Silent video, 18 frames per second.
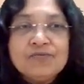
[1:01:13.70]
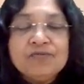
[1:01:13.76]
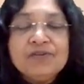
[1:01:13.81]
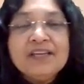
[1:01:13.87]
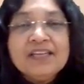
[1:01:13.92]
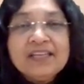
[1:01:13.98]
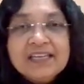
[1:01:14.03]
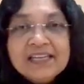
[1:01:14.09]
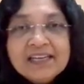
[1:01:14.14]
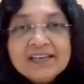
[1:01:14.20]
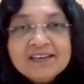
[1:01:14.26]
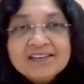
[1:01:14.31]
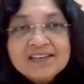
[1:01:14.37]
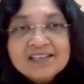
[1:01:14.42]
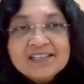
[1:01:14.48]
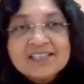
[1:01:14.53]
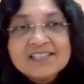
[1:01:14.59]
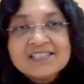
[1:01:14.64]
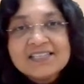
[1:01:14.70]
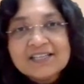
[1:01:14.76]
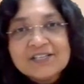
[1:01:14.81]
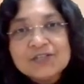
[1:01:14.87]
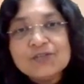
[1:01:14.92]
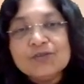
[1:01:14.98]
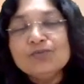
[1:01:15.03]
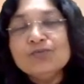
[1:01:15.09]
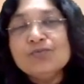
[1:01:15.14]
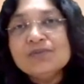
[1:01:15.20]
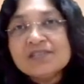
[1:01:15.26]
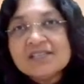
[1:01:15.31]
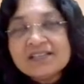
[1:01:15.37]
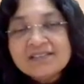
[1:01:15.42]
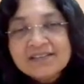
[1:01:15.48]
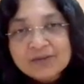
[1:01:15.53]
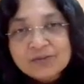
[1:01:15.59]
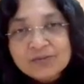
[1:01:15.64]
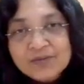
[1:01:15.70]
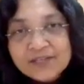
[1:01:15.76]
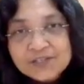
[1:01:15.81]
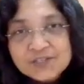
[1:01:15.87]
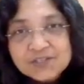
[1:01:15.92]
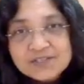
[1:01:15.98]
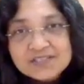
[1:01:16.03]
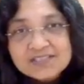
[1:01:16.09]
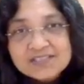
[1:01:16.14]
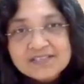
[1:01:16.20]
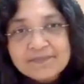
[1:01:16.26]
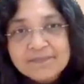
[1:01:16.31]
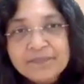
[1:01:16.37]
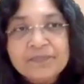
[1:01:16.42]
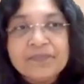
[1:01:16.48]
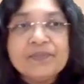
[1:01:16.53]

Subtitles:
we need set rules and regulations.